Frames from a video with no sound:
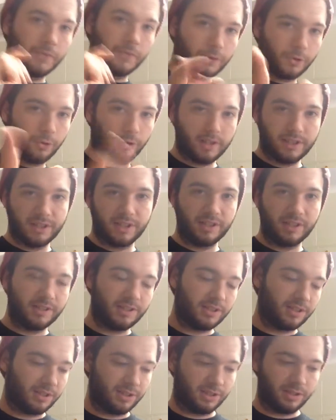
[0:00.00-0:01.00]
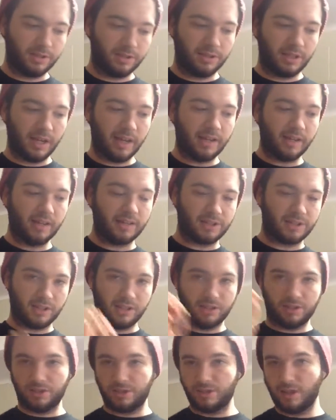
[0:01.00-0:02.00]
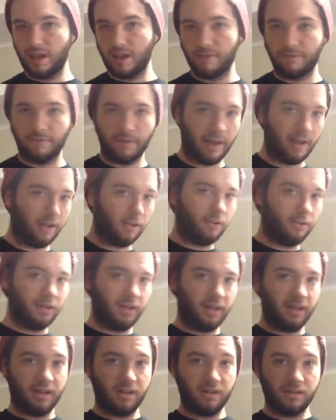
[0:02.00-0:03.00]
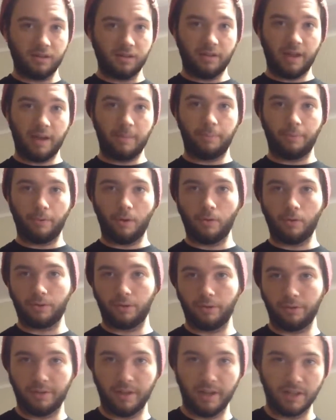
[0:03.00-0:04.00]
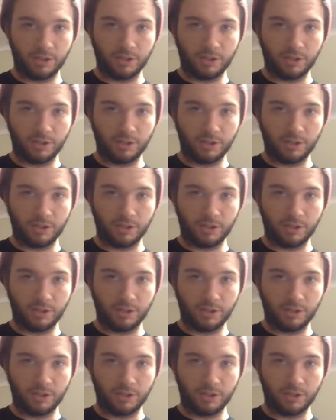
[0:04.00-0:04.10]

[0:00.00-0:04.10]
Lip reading: Chris's data since they failed and they broke their thing.